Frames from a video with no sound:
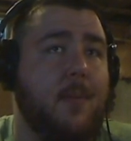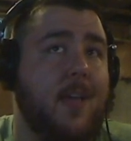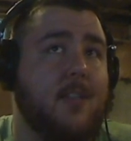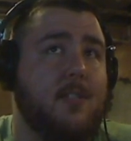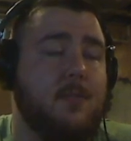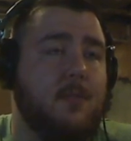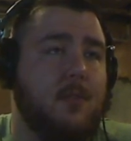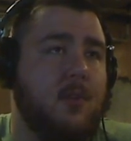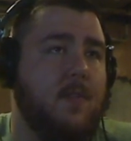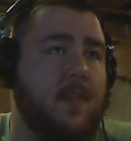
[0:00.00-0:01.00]
because you
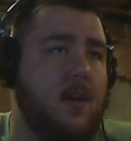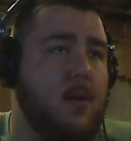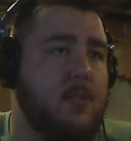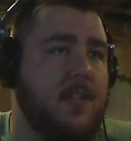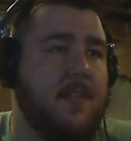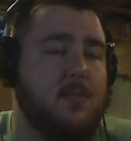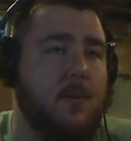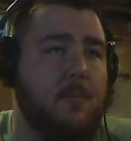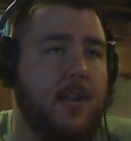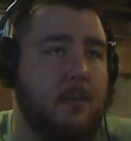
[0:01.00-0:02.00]
learned the coach and this
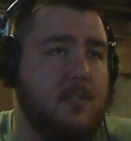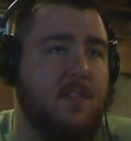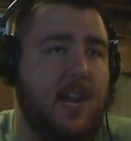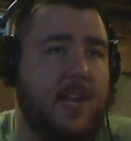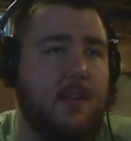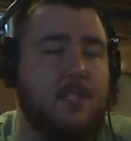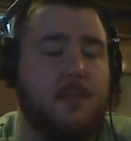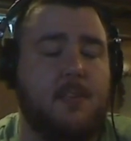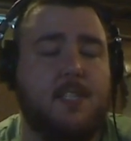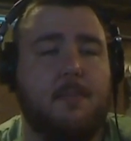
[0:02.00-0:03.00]
one player was fighting or
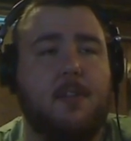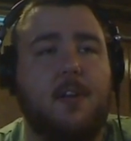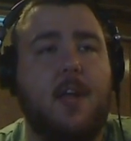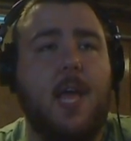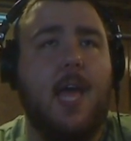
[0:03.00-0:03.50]
something similar.